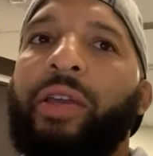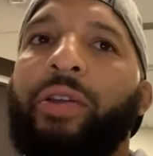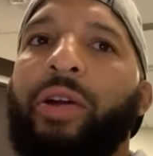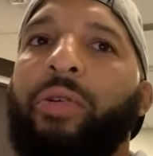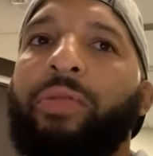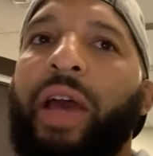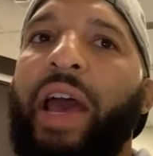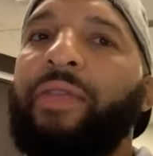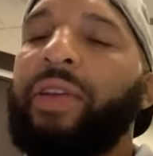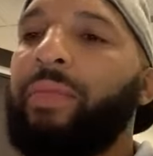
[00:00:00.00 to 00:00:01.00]
you know,
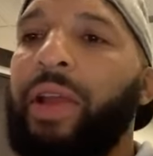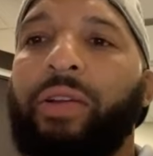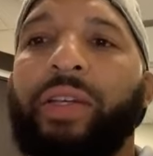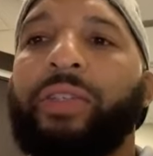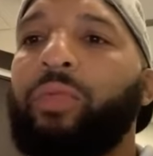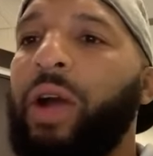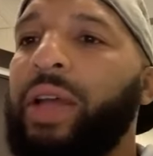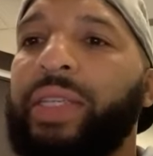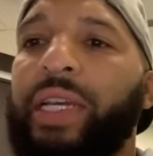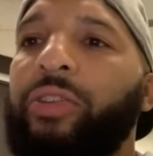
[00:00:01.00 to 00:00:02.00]
African-Americans,
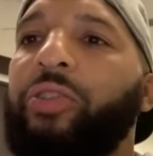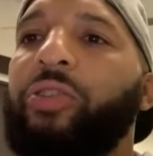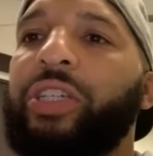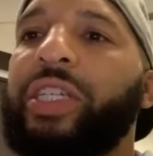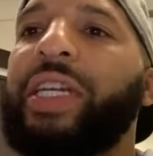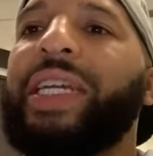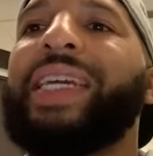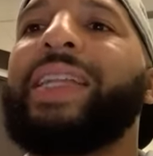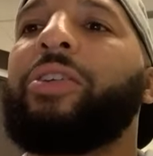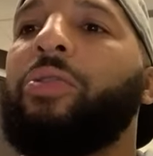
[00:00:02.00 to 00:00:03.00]
whites, like, right. You're just going to
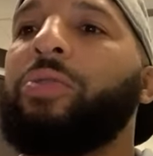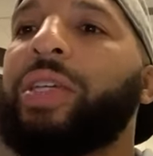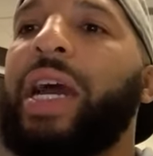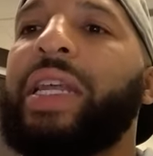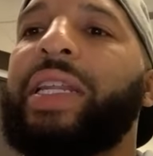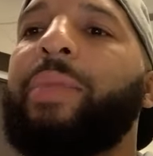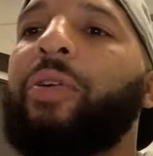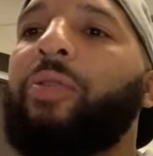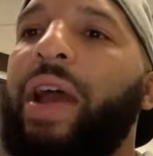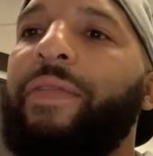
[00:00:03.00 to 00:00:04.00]
get those kind of
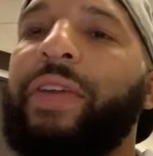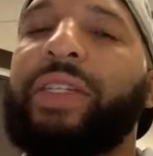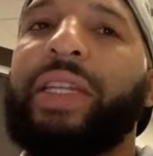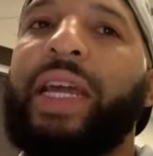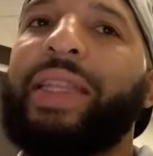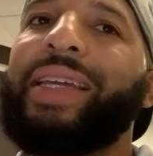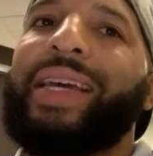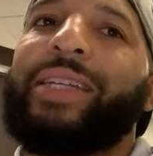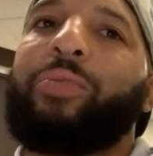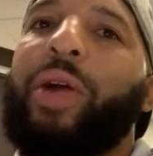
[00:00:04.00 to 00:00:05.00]
demographics. And I think
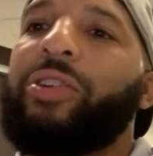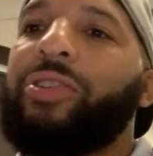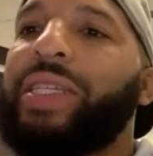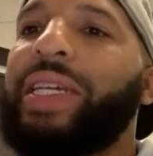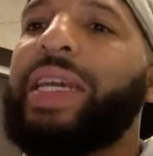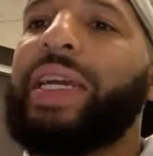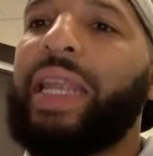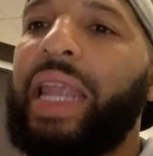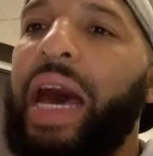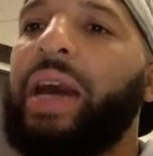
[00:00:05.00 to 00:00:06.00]
that's why you're seeing
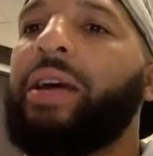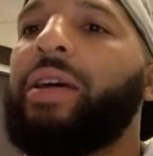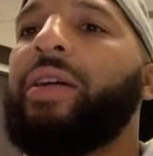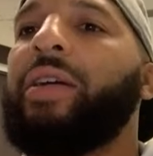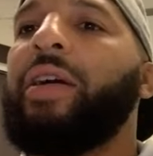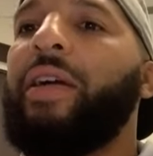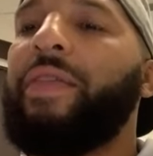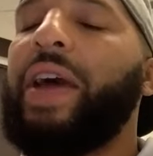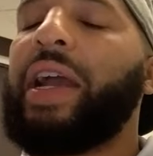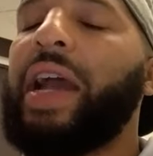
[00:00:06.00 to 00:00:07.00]
a lot
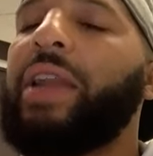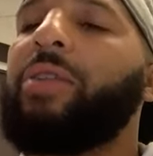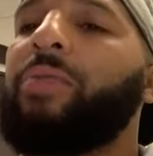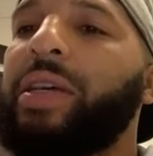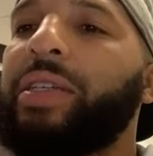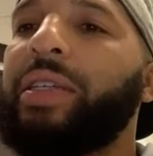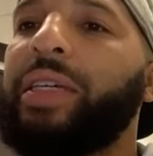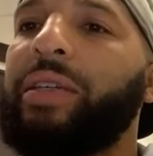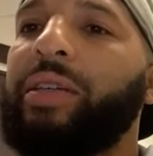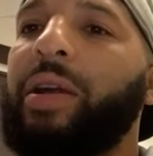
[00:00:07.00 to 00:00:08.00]
of that kind of
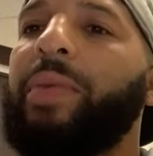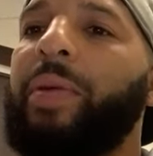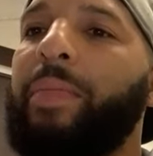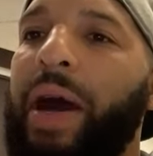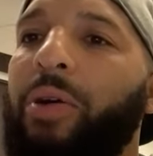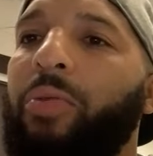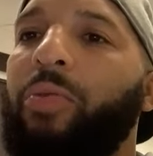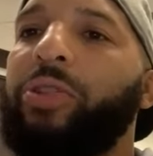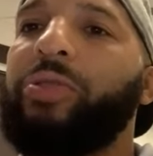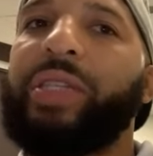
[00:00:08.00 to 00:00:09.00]
wrestling coming about,
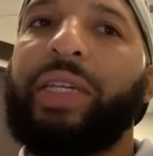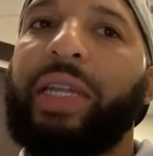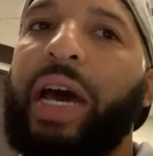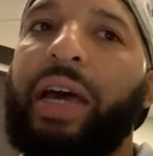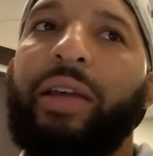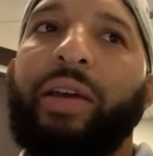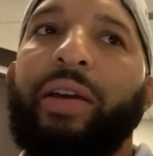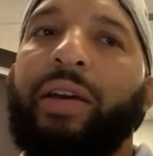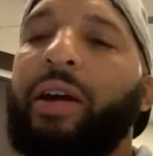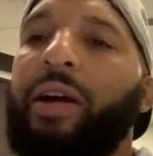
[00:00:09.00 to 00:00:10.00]
where you see a lot
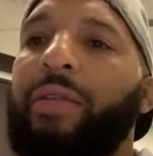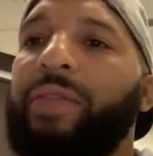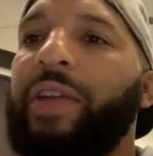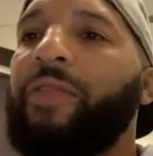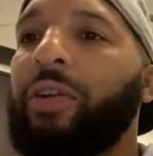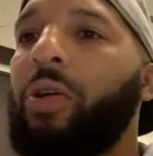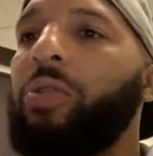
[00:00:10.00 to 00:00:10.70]
of different